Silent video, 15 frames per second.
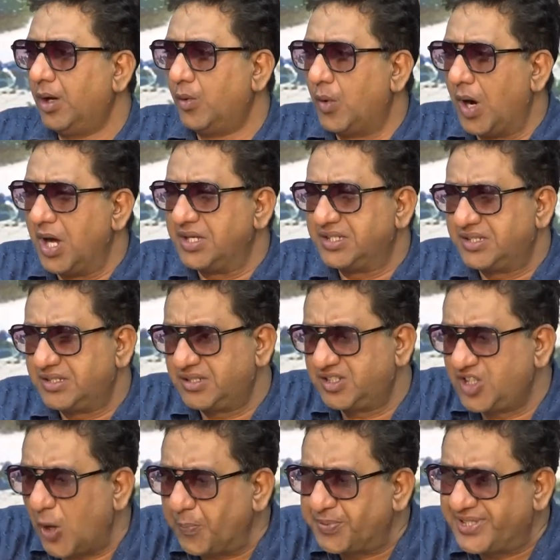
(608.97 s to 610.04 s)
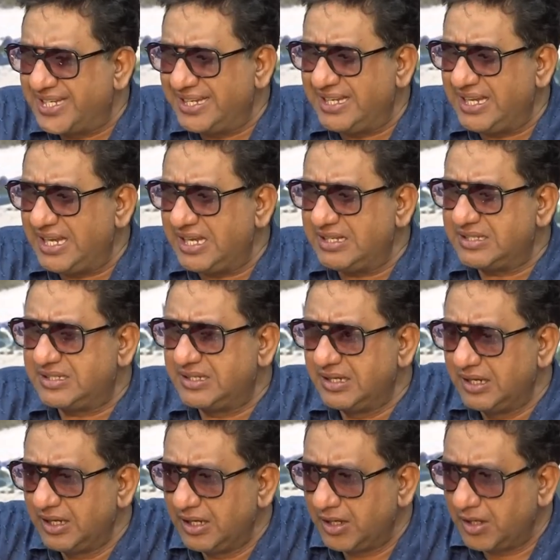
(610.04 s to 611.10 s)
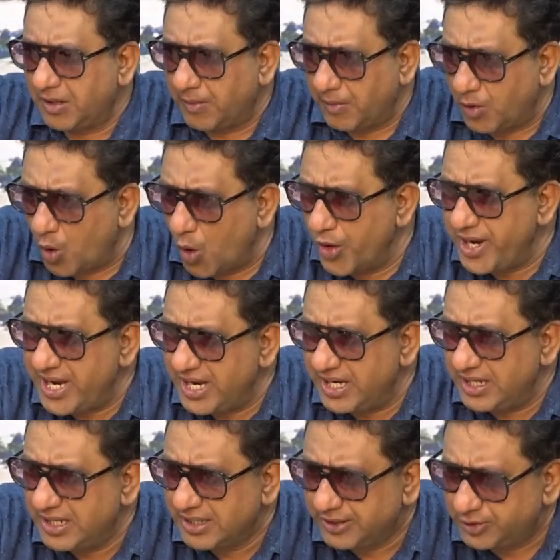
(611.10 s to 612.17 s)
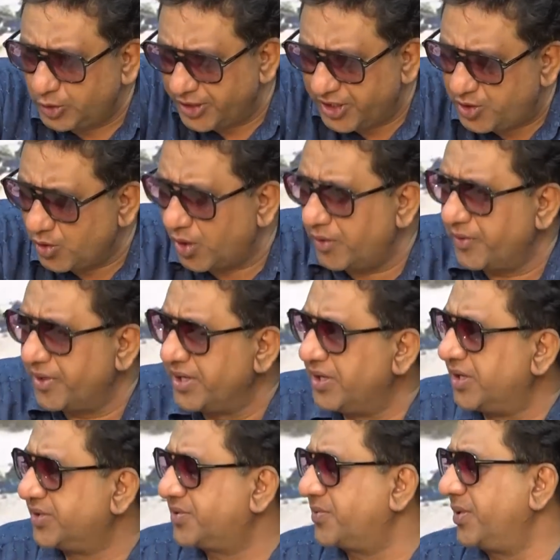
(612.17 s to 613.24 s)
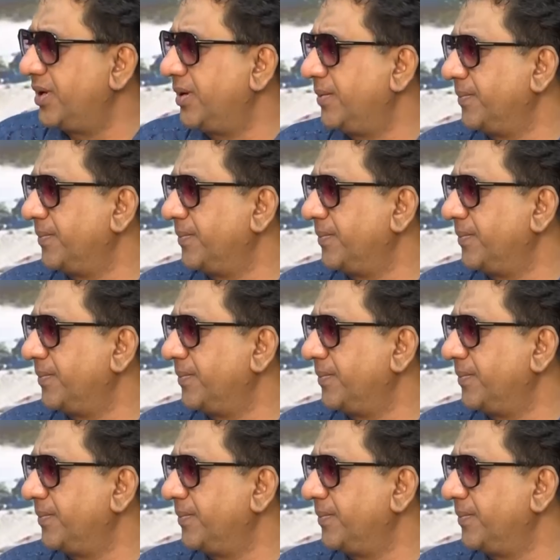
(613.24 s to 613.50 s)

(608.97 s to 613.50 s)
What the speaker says: was subsidies going to the sugar industry.